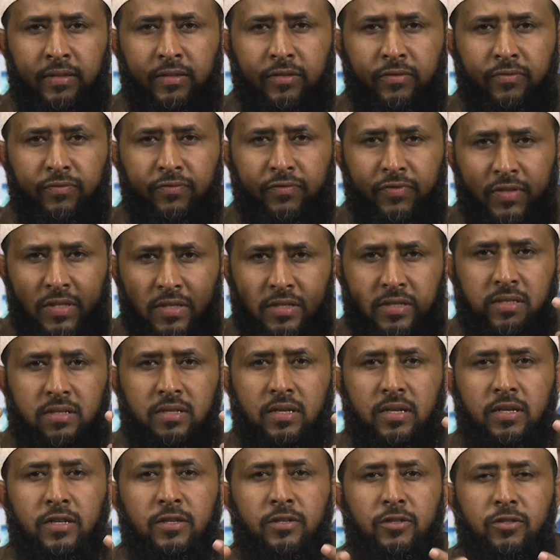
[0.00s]
fits
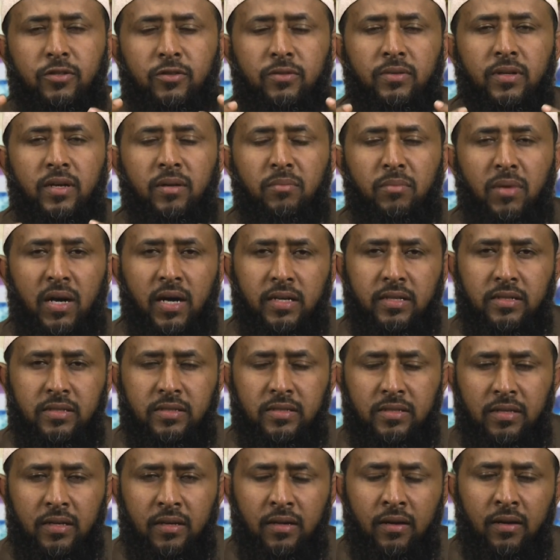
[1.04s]
into their
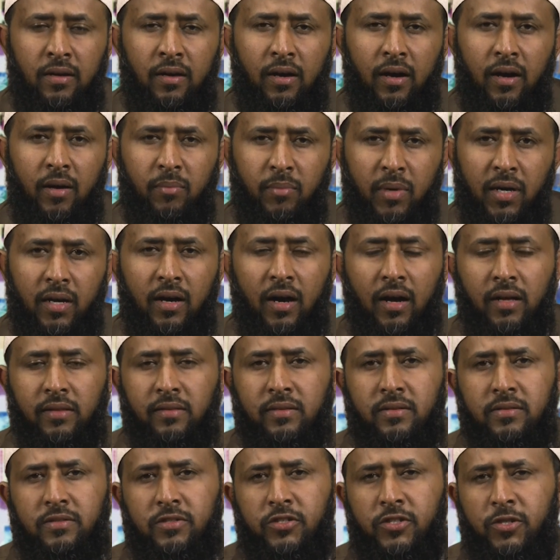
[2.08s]
minds, among
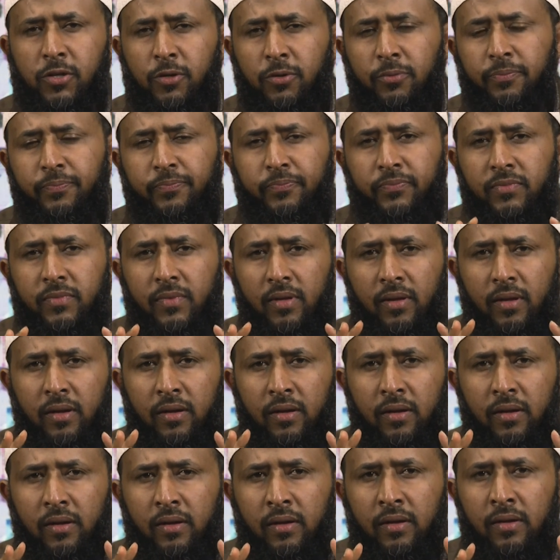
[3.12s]
others. So
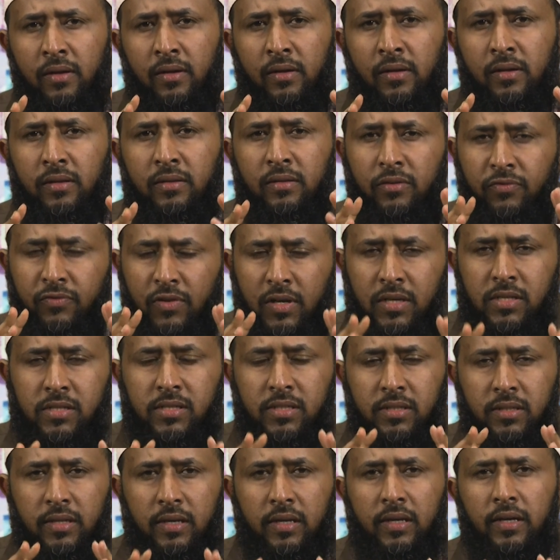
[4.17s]
the first
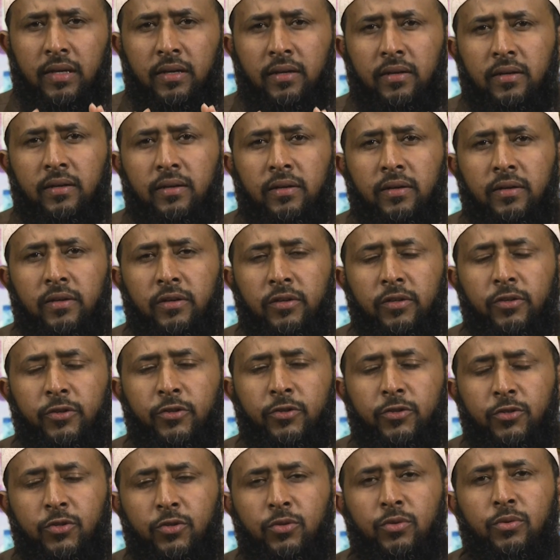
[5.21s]
thing you
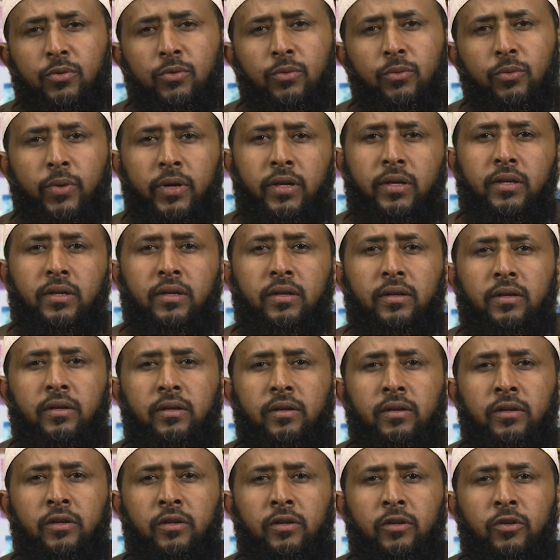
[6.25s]
do when
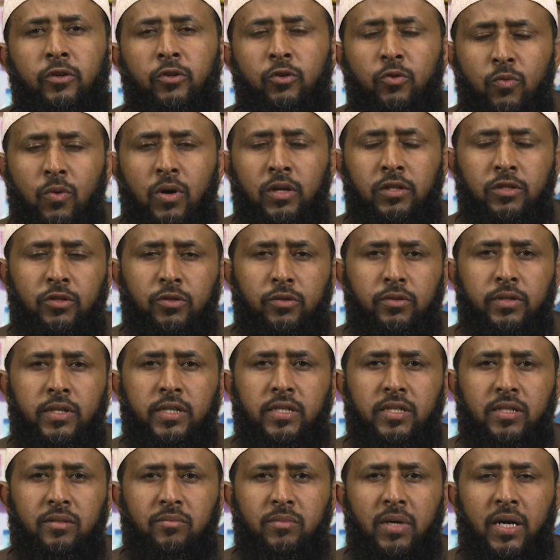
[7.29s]
you want to
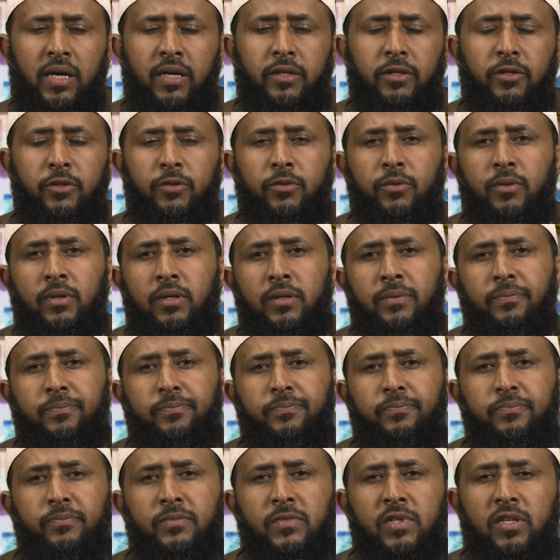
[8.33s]
determine your
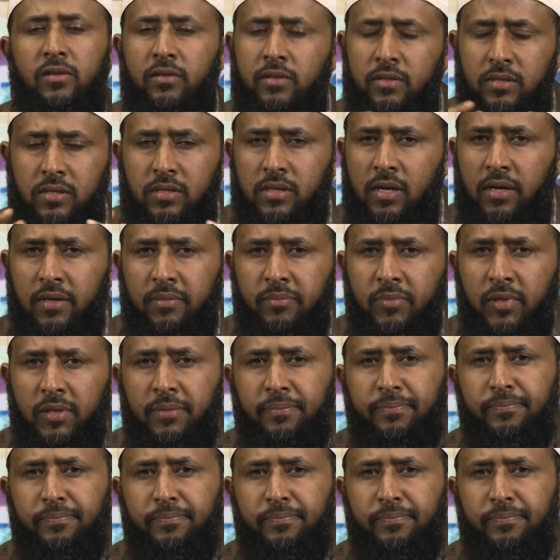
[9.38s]
nisab